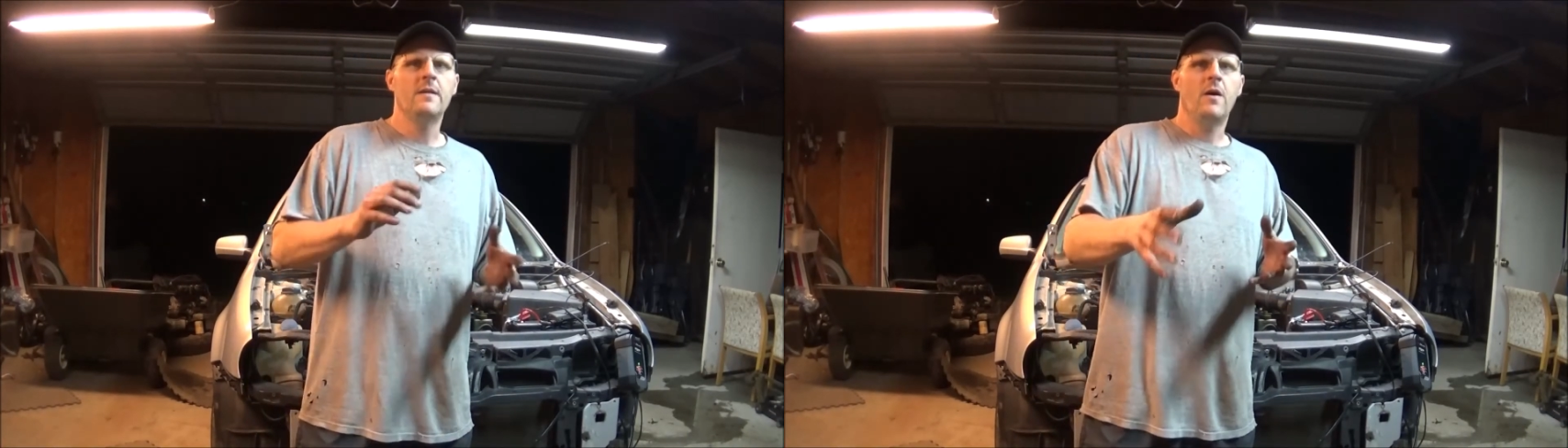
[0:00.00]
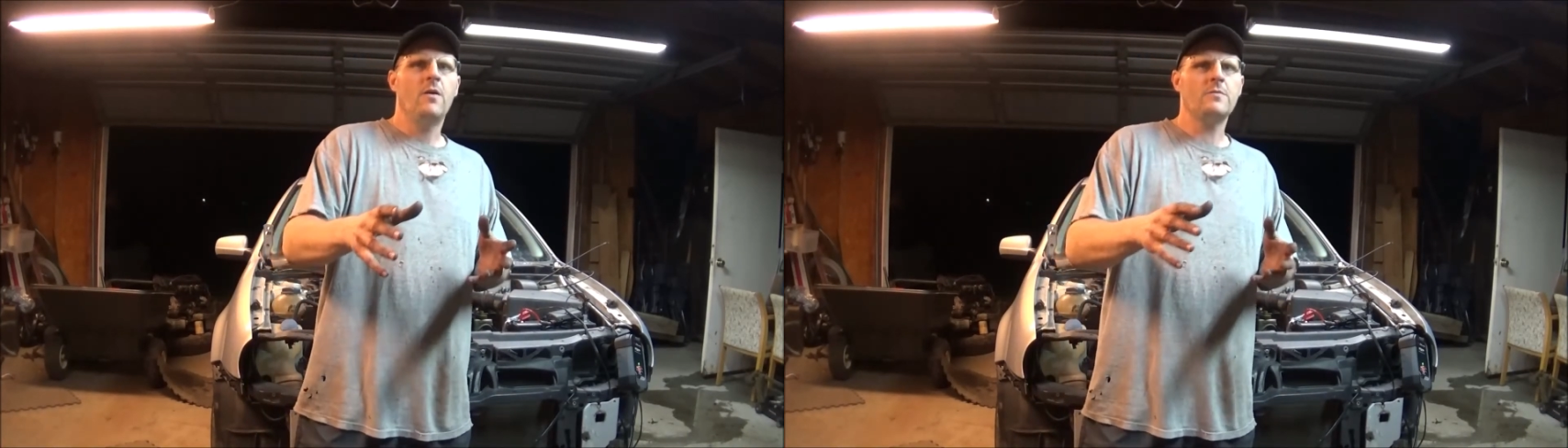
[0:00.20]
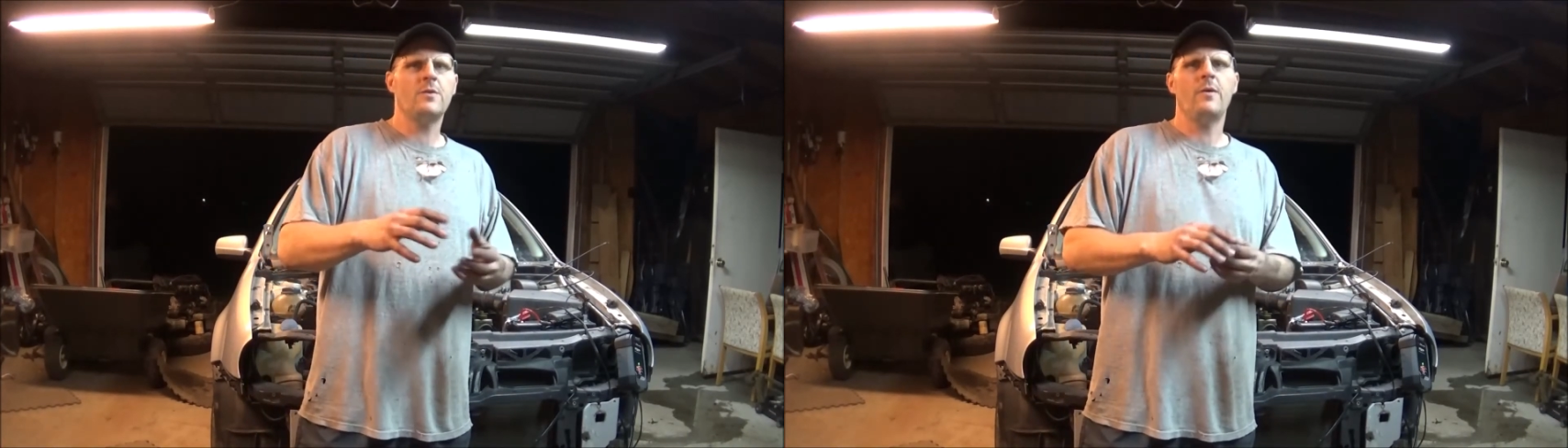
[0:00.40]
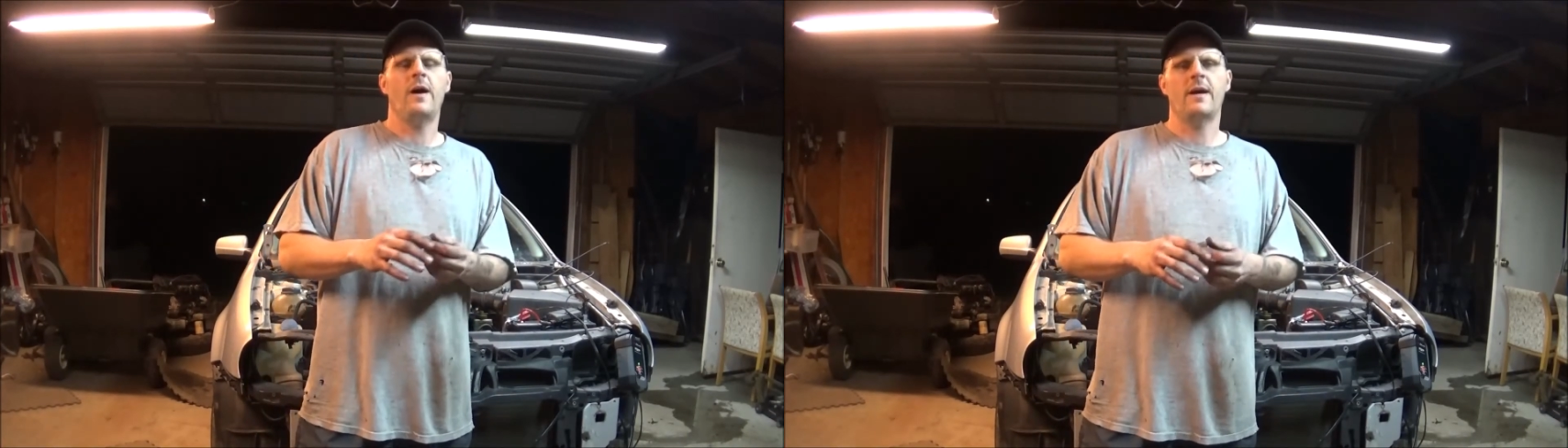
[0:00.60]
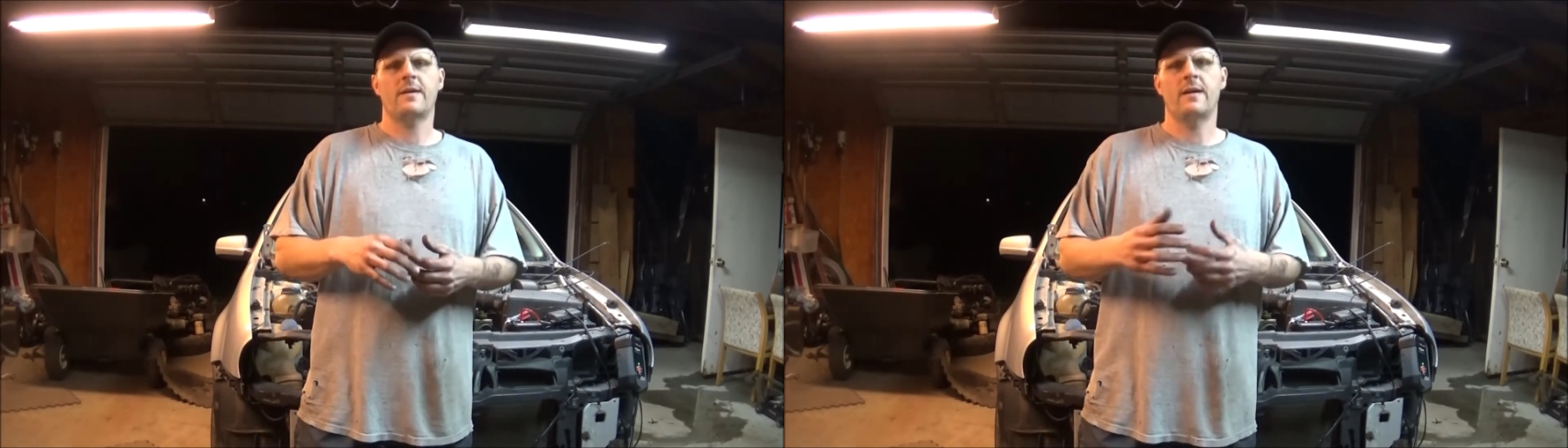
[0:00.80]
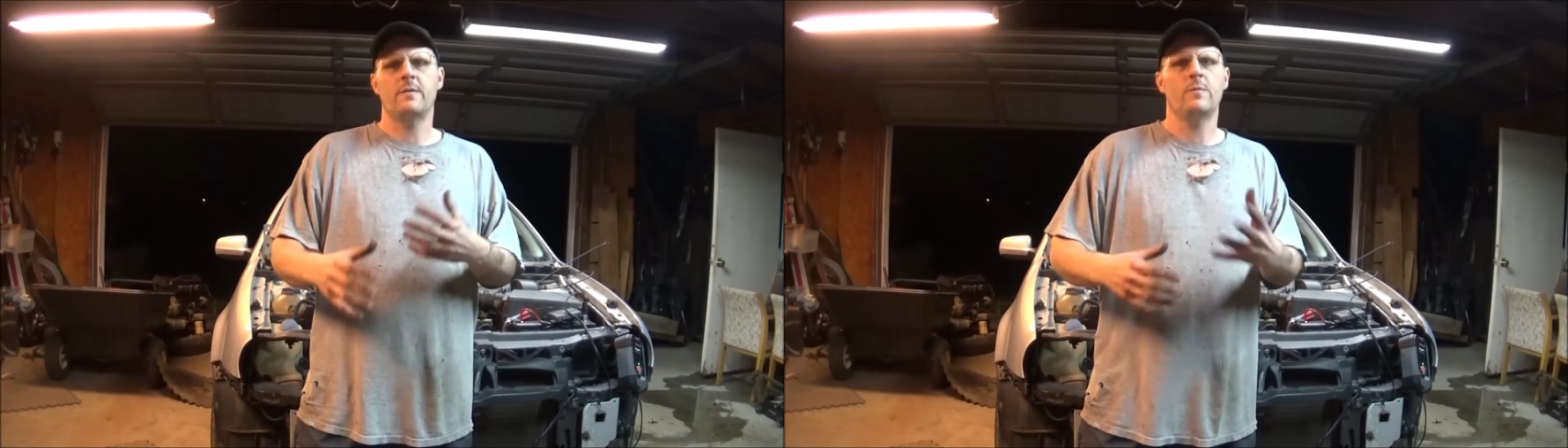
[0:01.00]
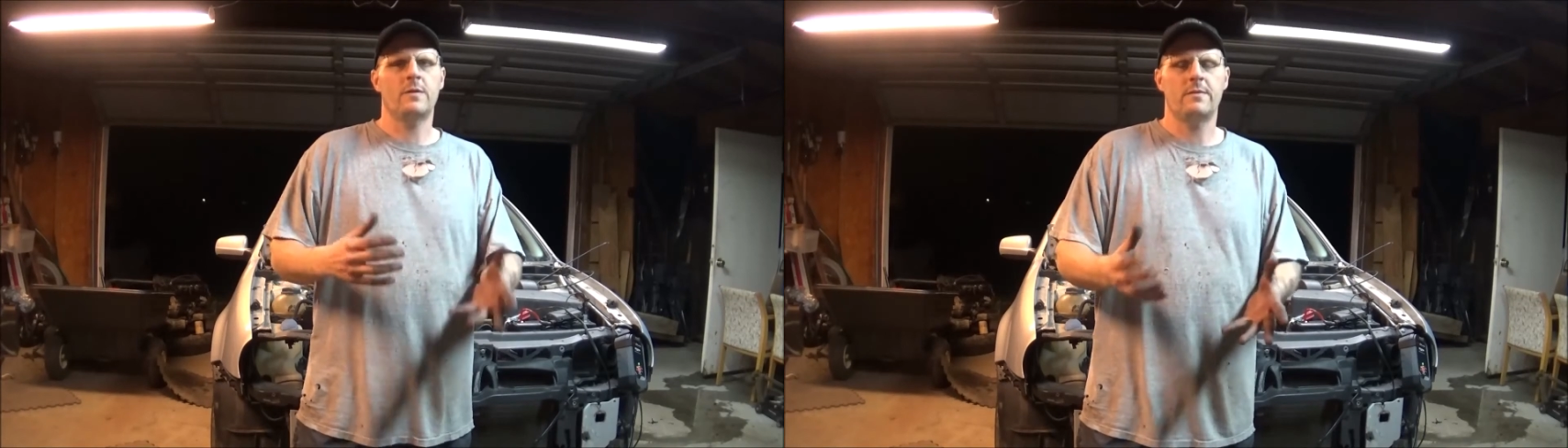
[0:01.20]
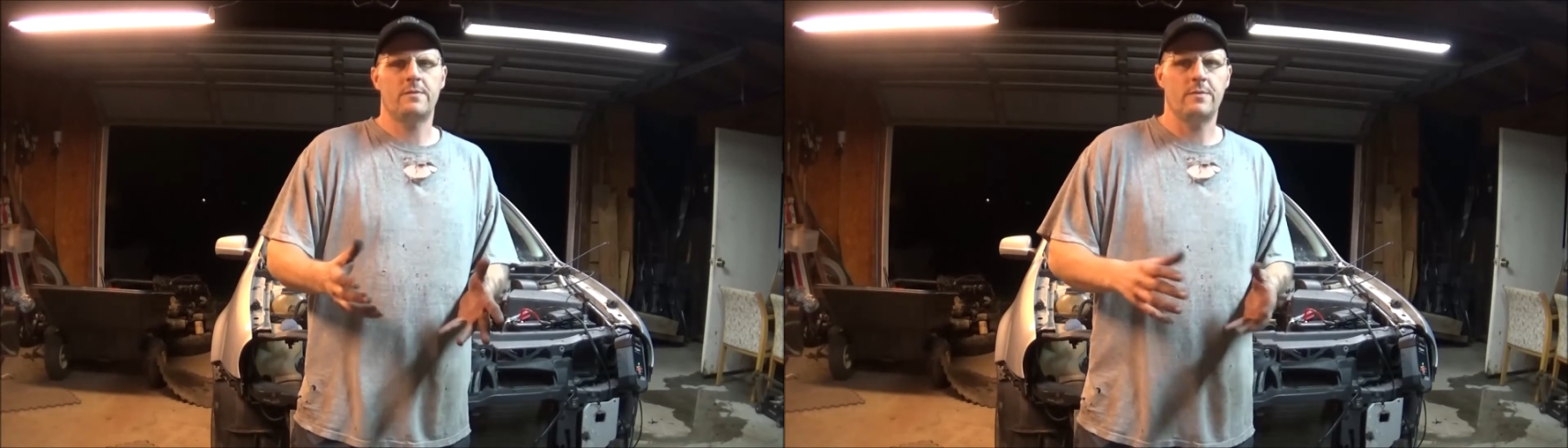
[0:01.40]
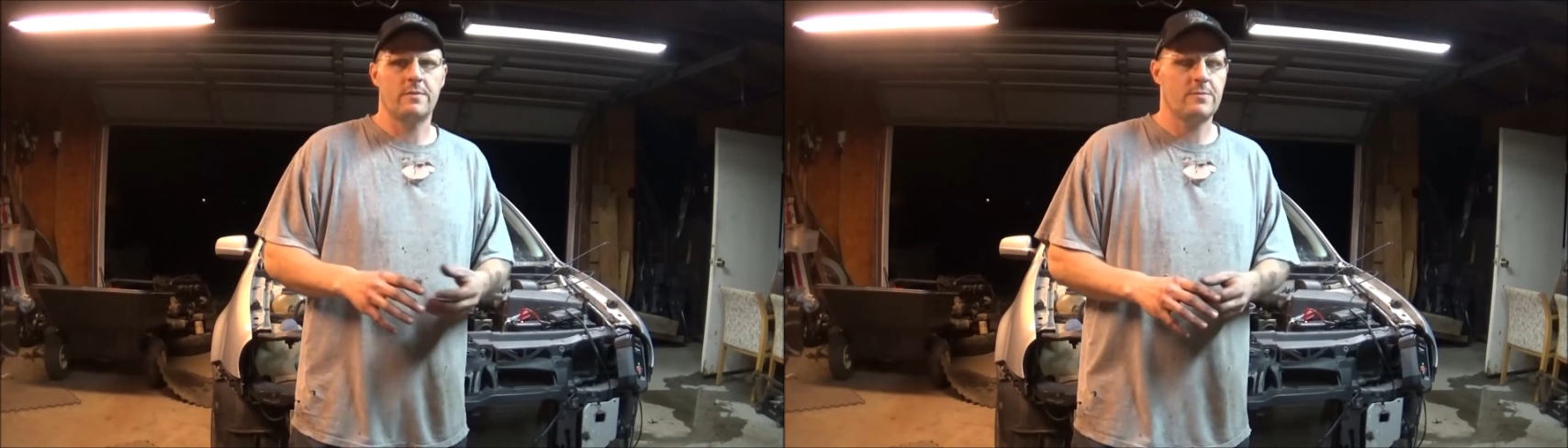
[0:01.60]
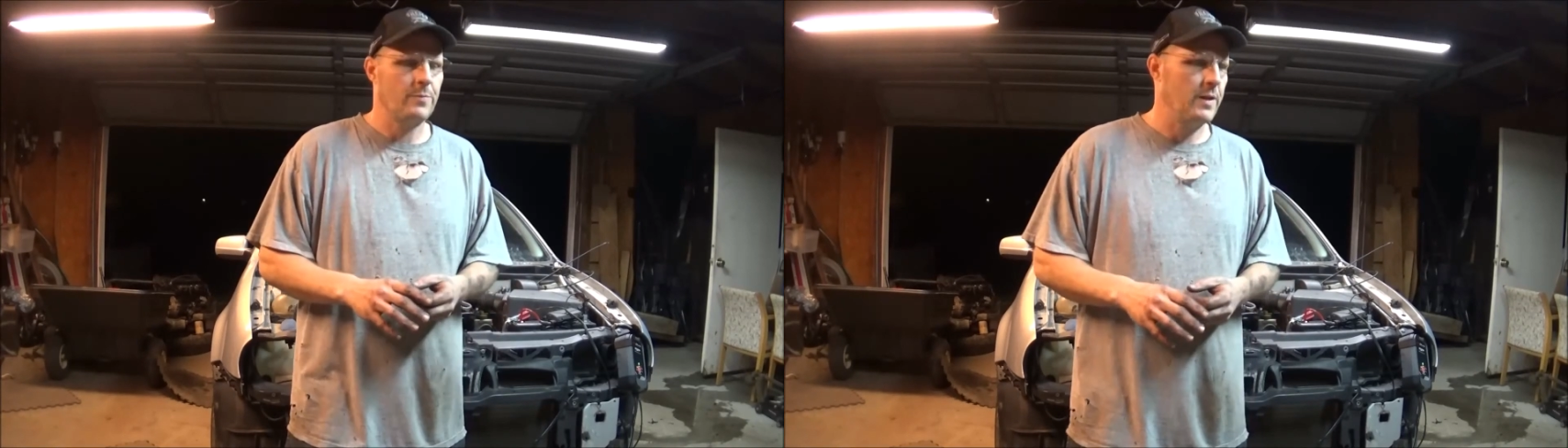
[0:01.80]
Also, I kind of wanted to
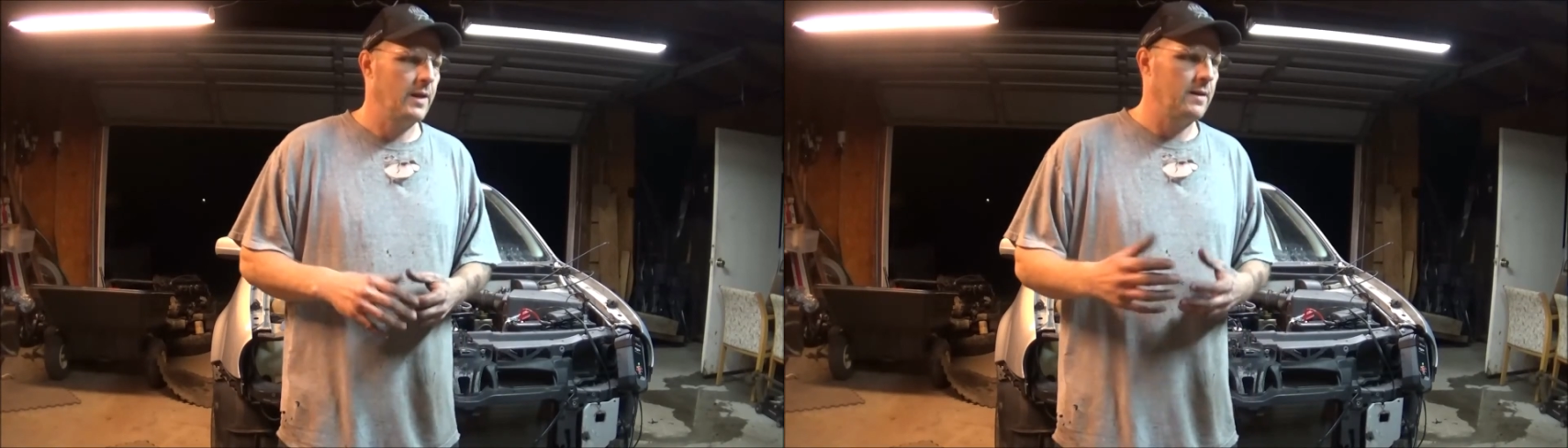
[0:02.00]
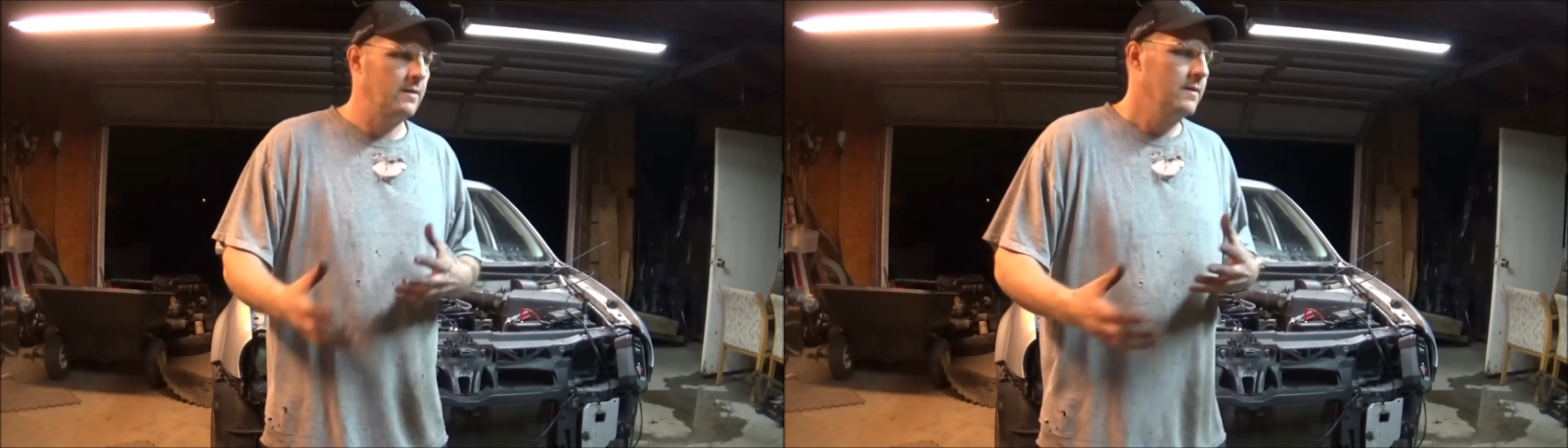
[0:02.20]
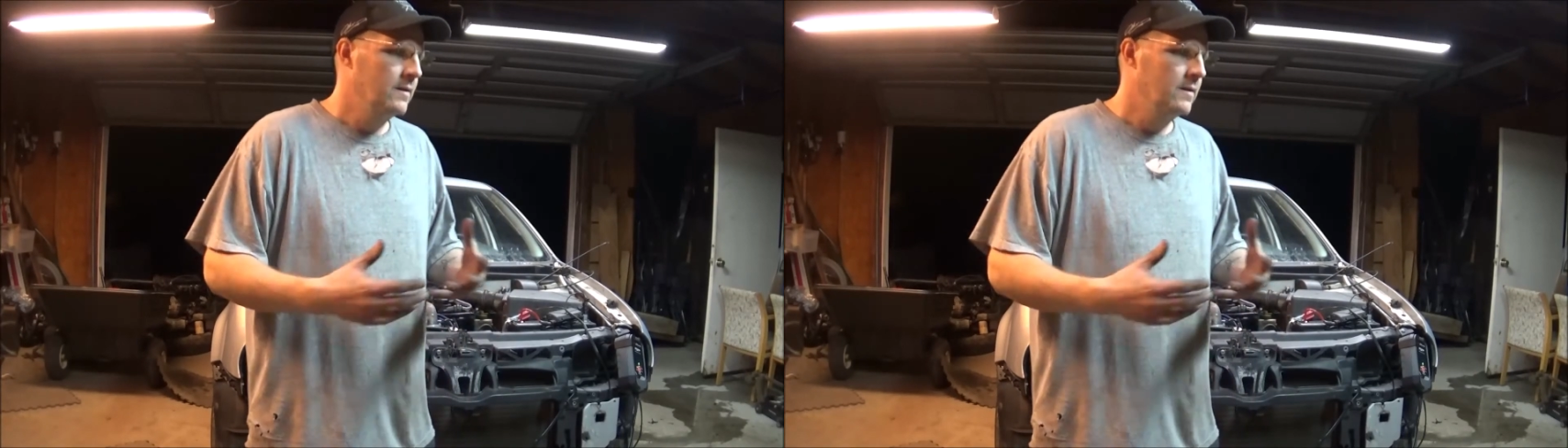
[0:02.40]
explain